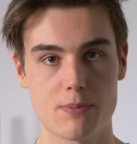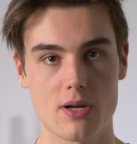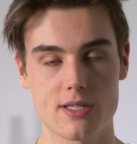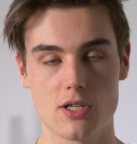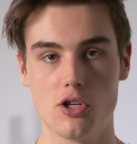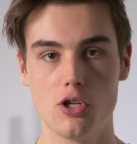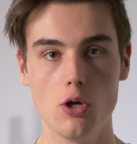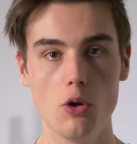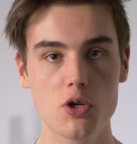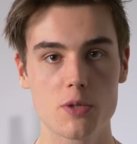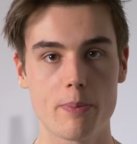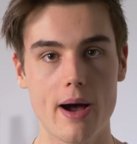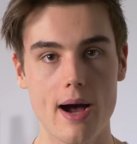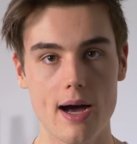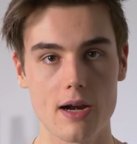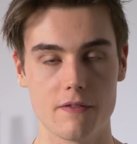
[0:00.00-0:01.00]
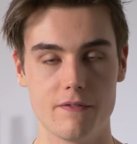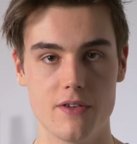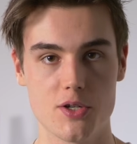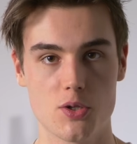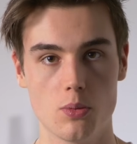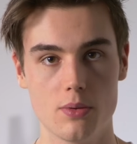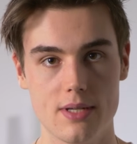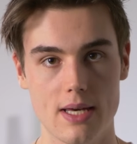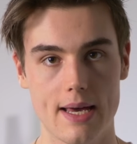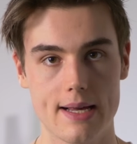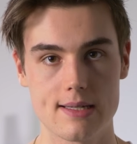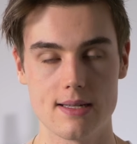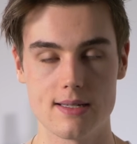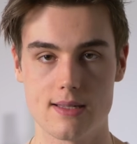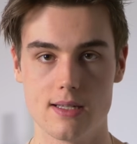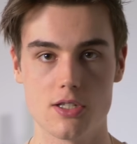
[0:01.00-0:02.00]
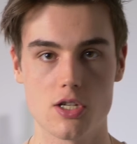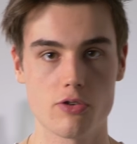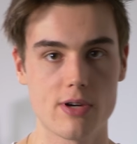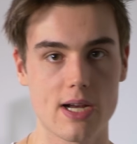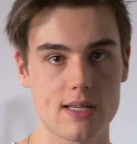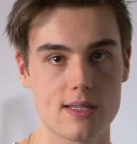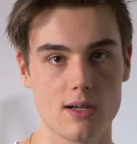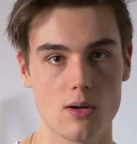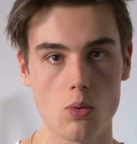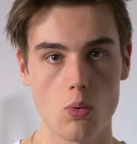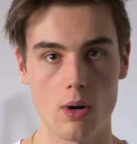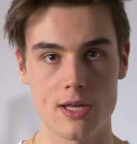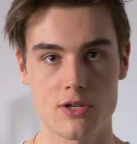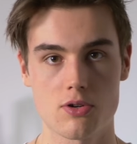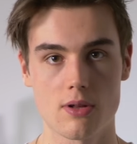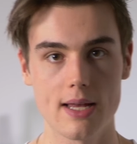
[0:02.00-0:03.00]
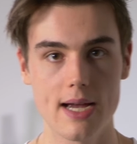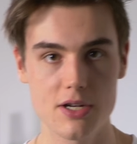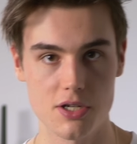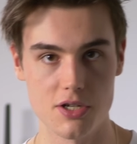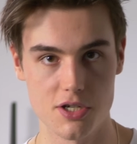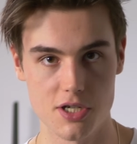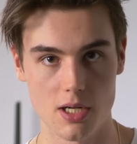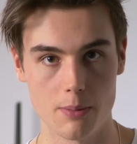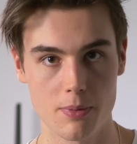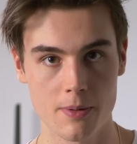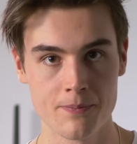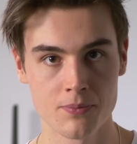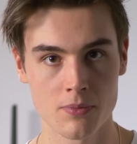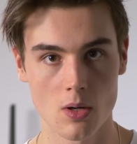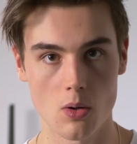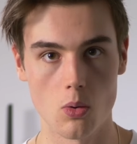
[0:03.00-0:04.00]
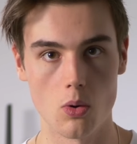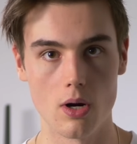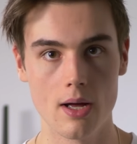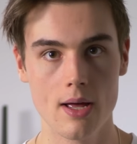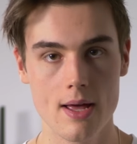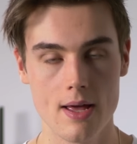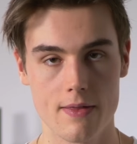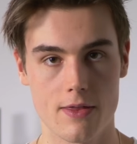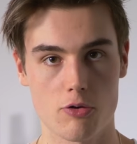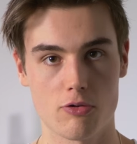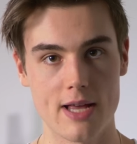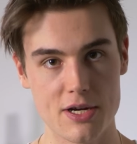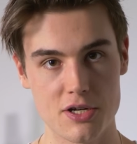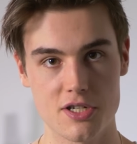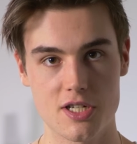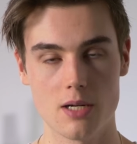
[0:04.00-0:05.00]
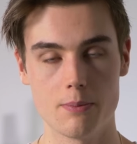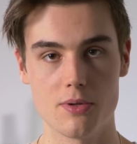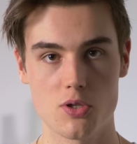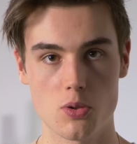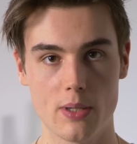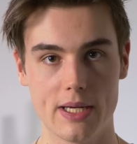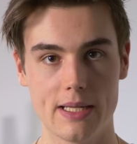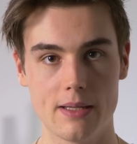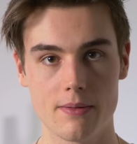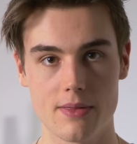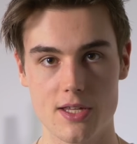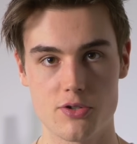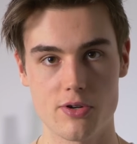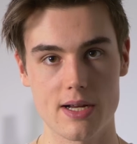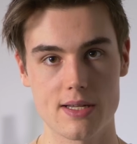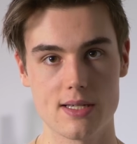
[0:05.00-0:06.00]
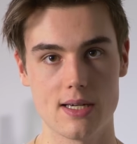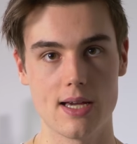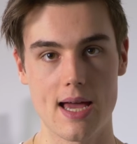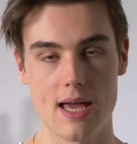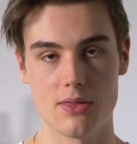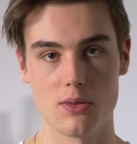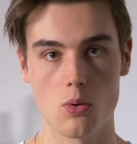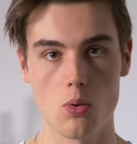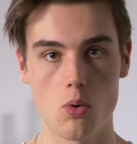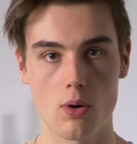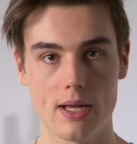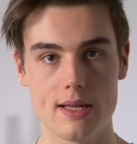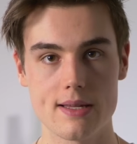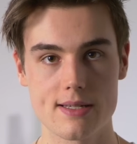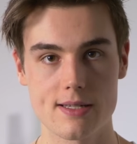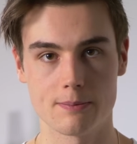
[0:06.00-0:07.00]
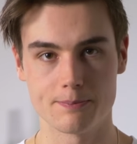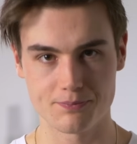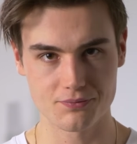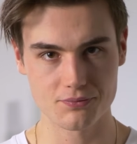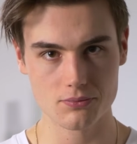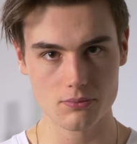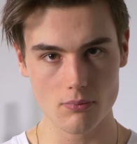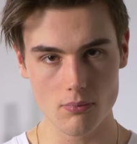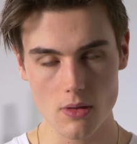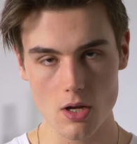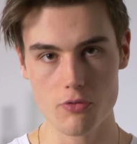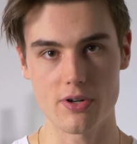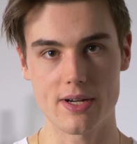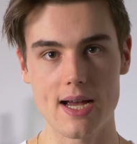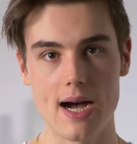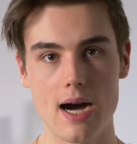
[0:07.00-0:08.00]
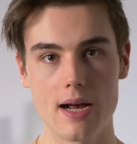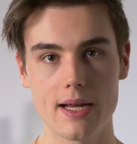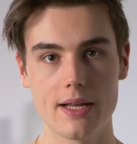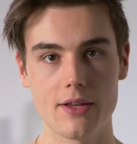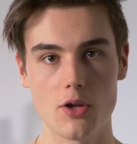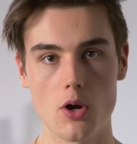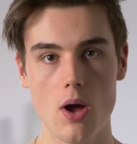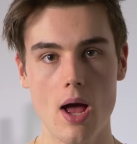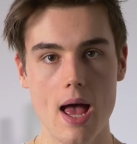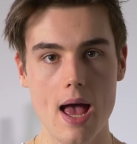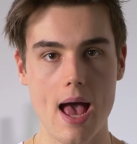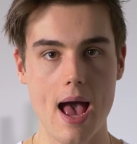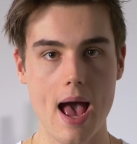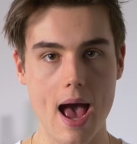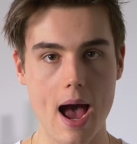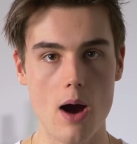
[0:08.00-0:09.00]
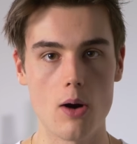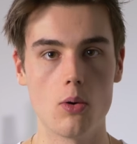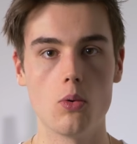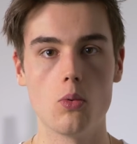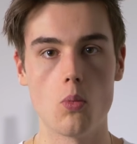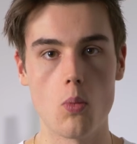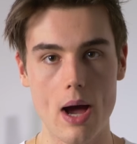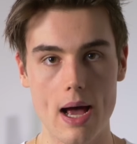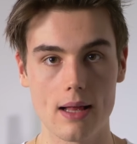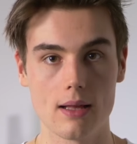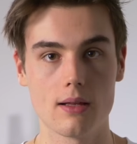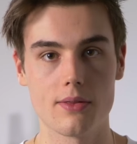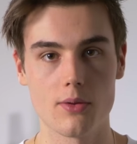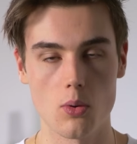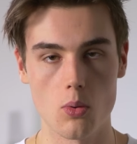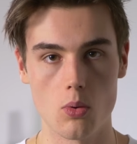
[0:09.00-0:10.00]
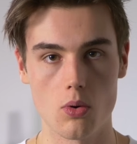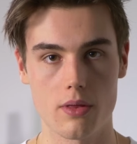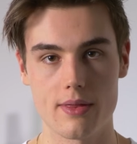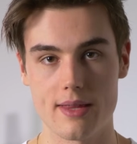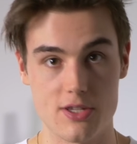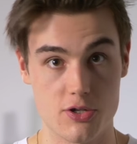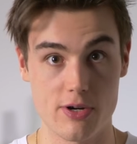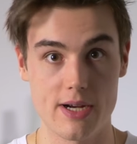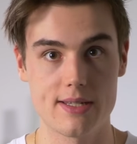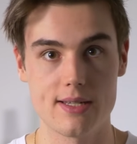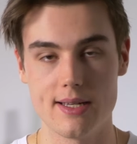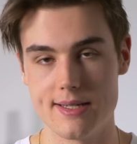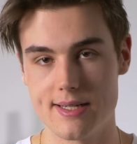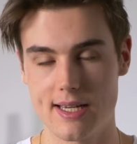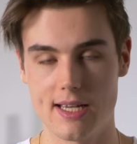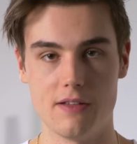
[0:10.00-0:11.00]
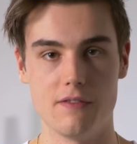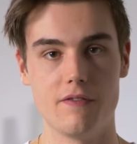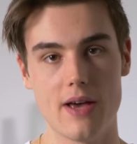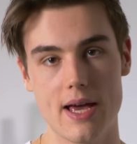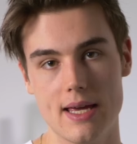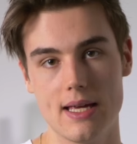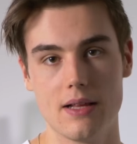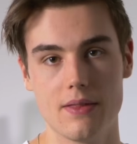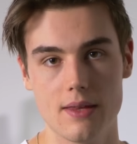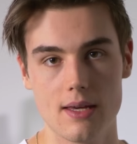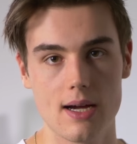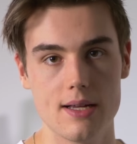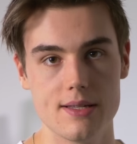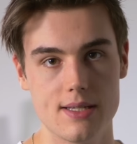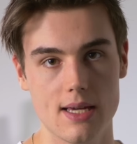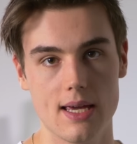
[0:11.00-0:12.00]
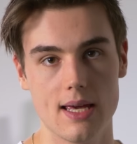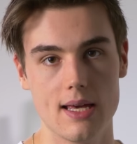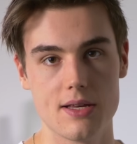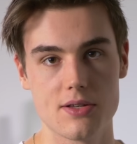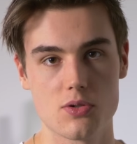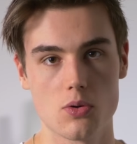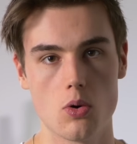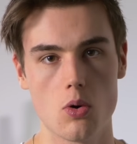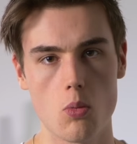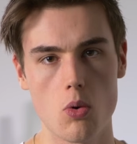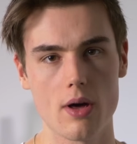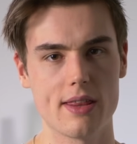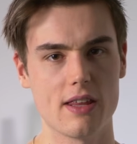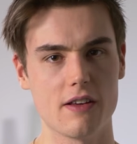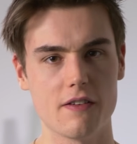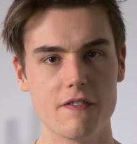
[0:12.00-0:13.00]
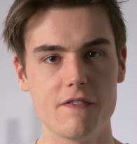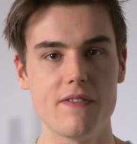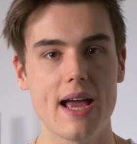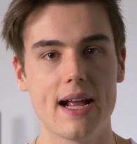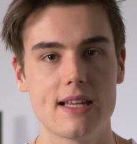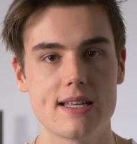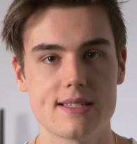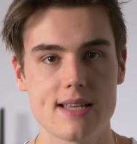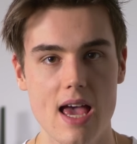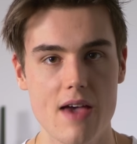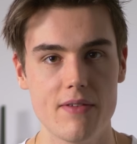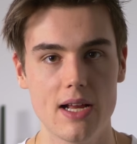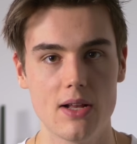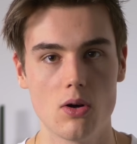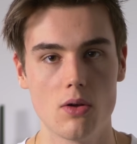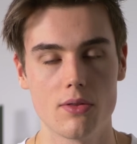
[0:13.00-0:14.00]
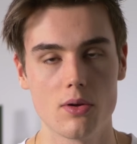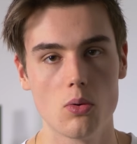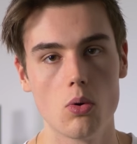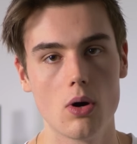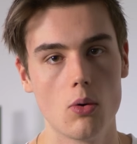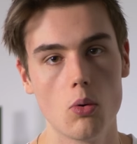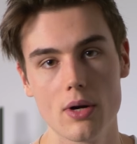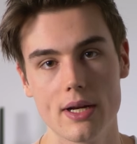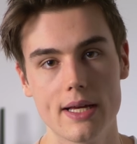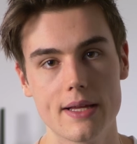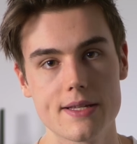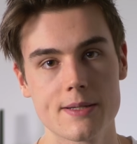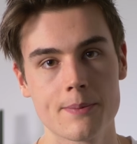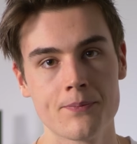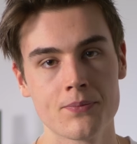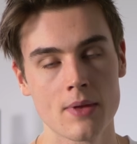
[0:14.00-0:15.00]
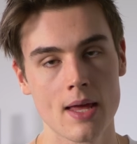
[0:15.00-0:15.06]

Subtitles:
because a huge part of visual text is the director-audience relationship, or the relationship between the director and the audience, regarding how well the director is conveying the ideas or what the effect is having on the audience.